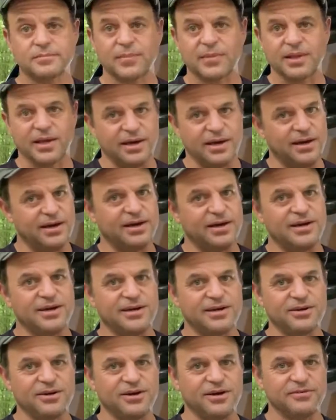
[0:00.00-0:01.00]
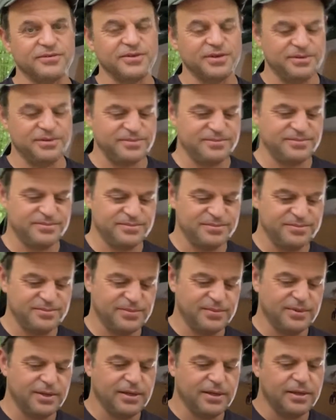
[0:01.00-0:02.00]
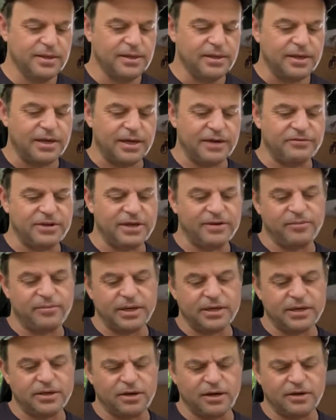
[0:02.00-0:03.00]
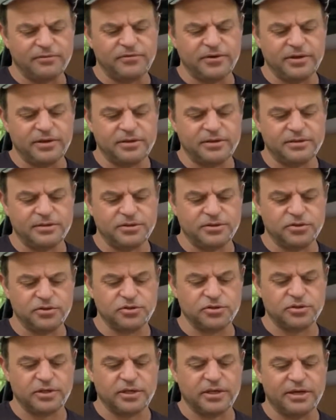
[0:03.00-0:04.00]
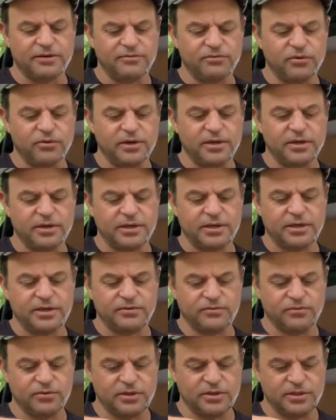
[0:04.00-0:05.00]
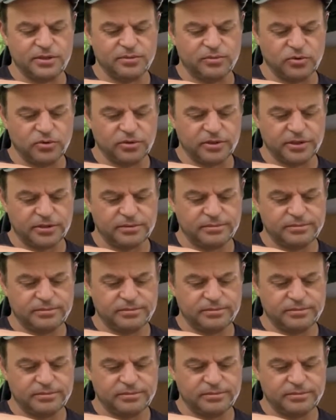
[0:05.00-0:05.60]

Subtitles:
Ah, coffee. Have to have my coffee. Usually I have 1 at night and 1 in the morning.